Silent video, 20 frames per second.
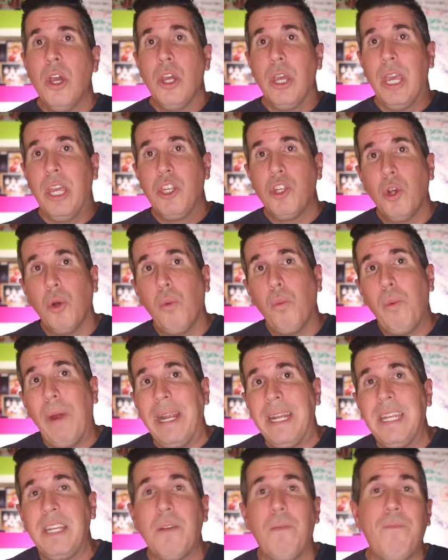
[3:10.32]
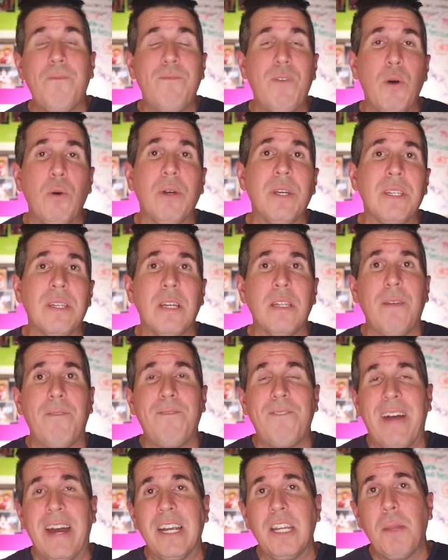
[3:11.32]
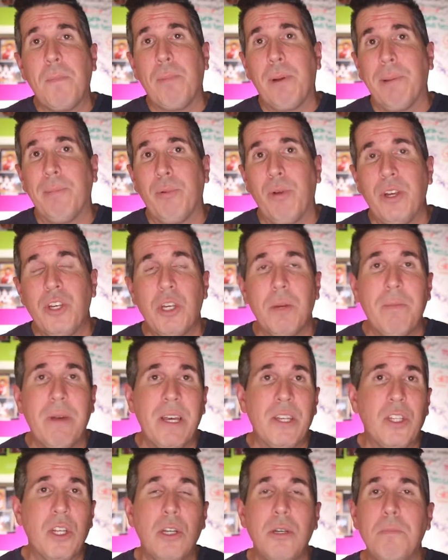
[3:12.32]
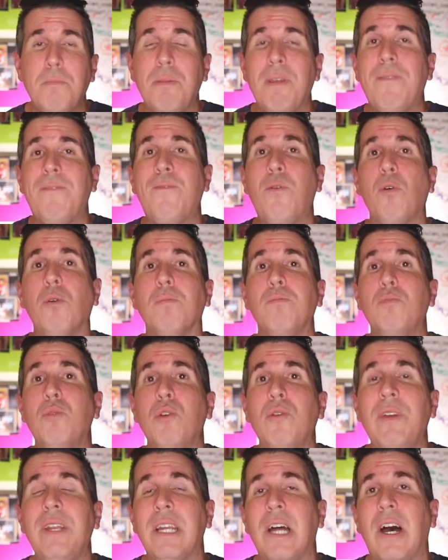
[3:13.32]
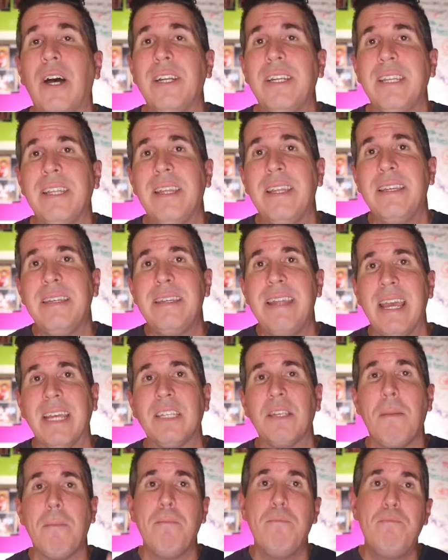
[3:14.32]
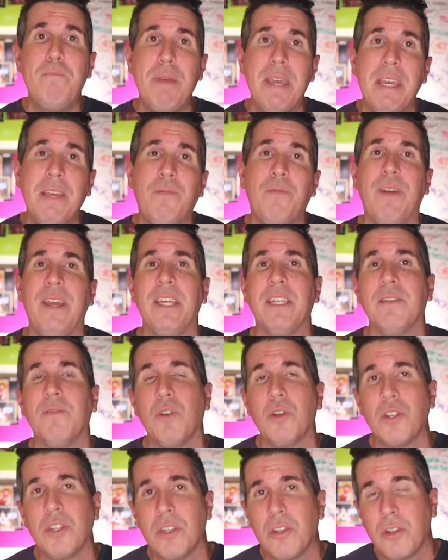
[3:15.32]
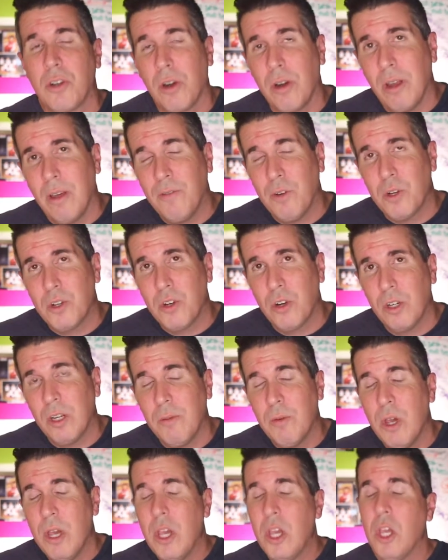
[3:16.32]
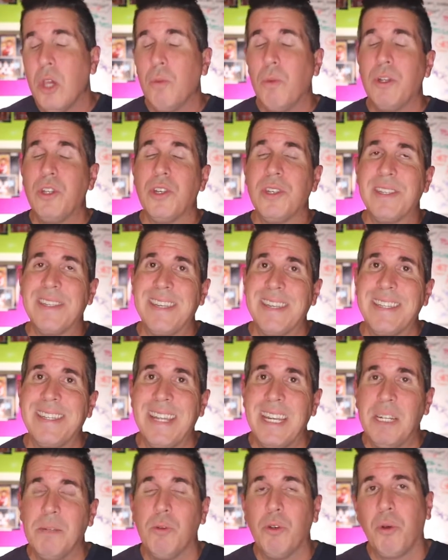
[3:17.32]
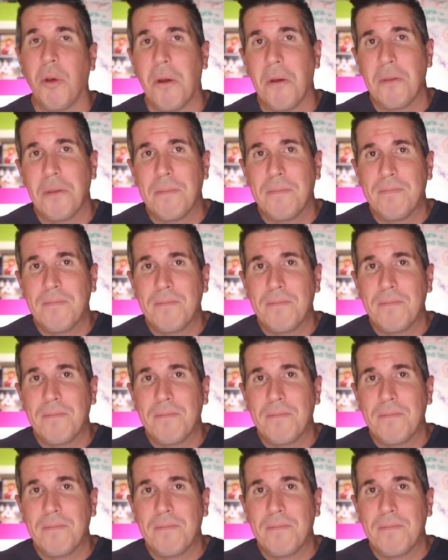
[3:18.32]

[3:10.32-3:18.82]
and you're ready to focus on the final preparation milestone before moving on to the next big phase of your startup, which is sustainable growth.